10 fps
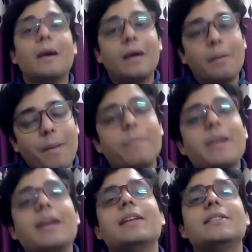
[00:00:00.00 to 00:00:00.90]
public
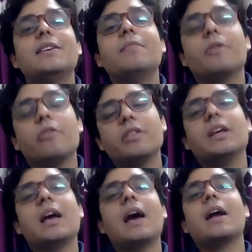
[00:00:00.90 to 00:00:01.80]
nature, because they
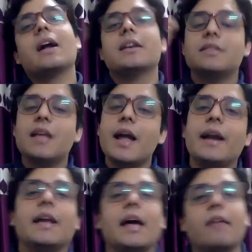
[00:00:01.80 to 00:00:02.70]
are against the
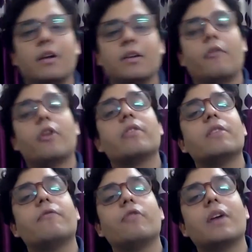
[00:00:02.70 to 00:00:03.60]
entire world. What was the
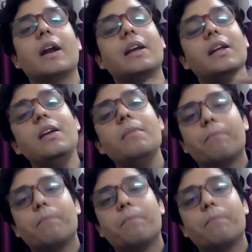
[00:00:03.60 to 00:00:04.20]
four category?